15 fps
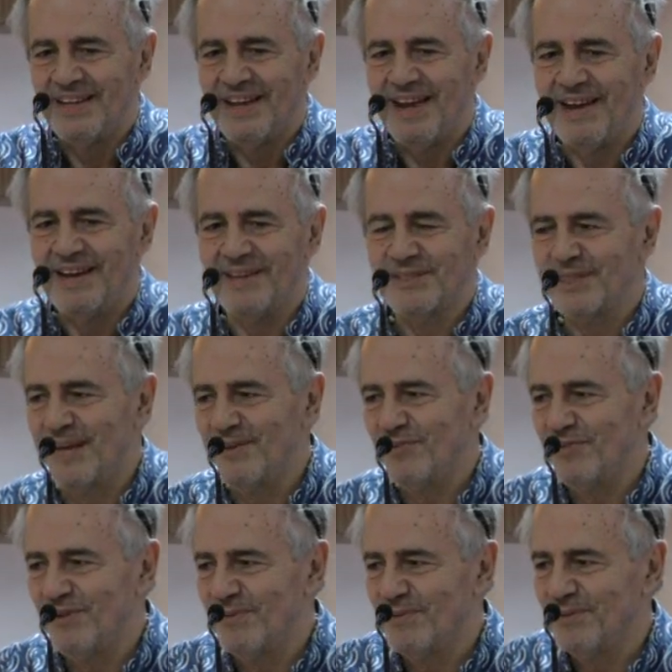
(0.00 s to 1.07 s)

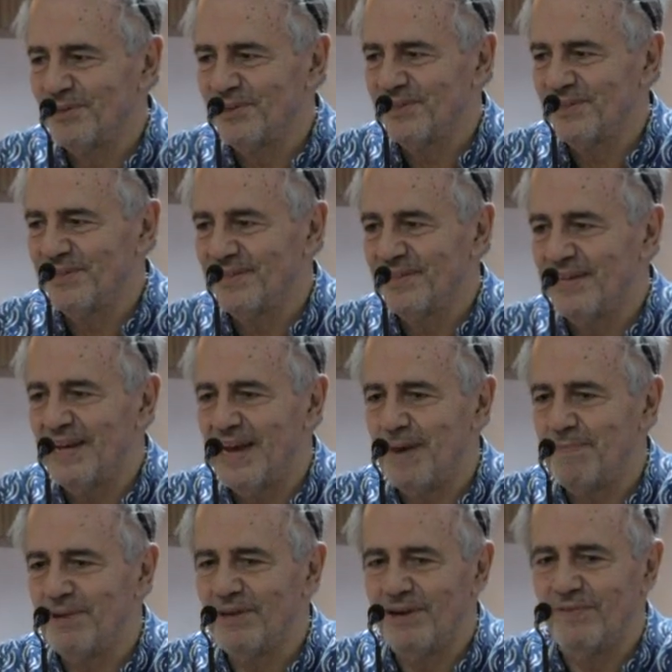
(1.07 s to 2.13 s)
Alexandria was the
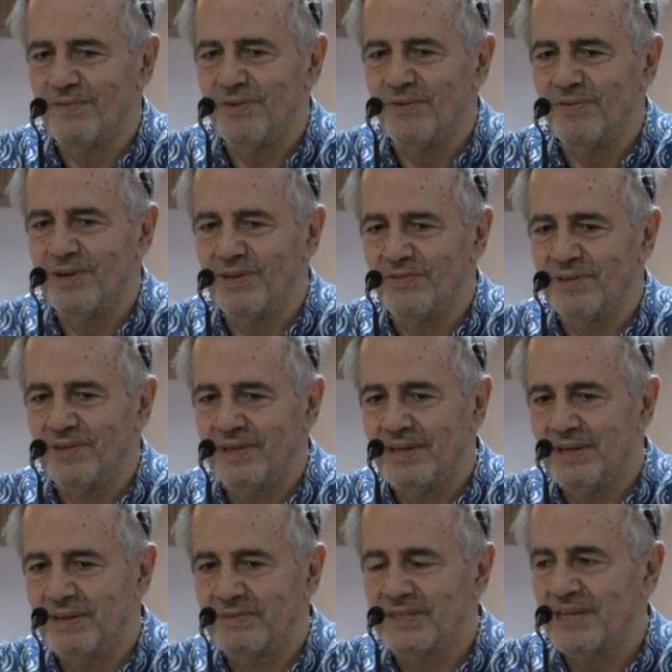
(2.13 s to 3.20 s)
capital of the region
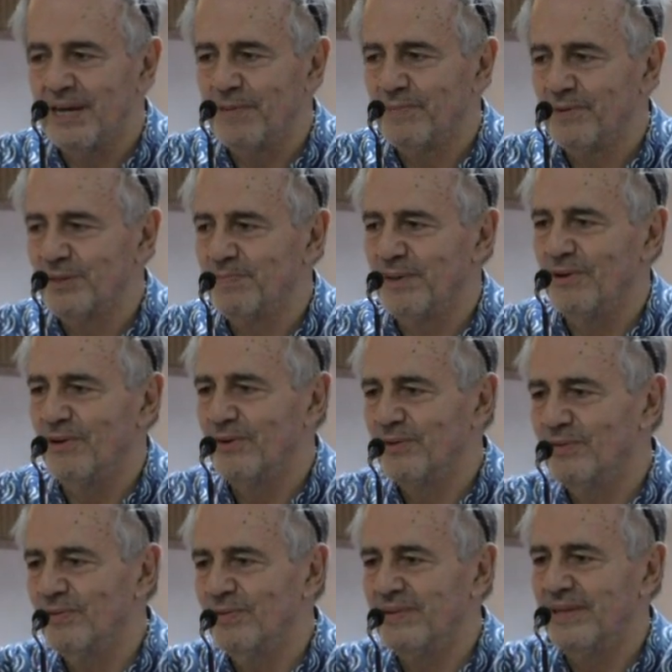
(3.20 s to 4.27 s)
that Cyprus belonged to,